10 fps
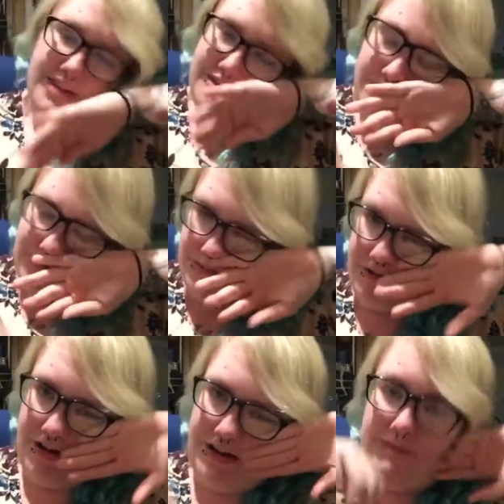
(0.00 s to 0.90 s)
I don't know why I'm
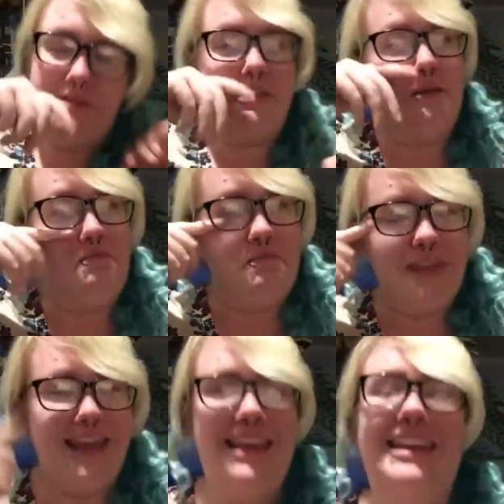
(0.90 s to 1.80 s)
crying. It was dumb.
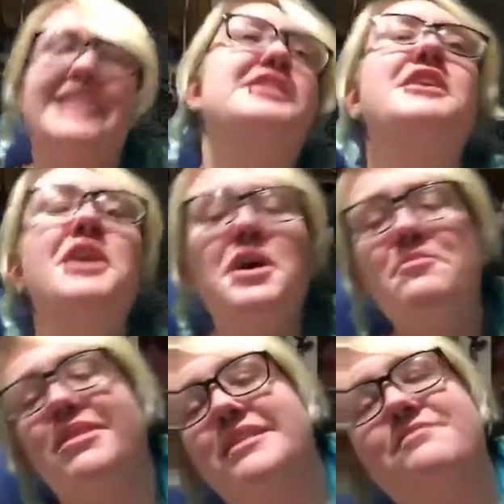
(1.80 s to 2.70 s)

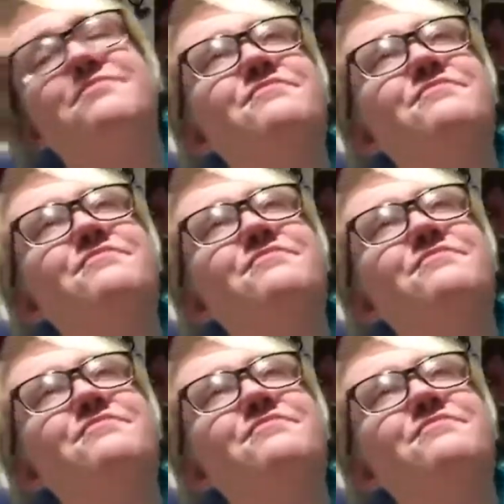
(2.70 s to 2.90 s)
But,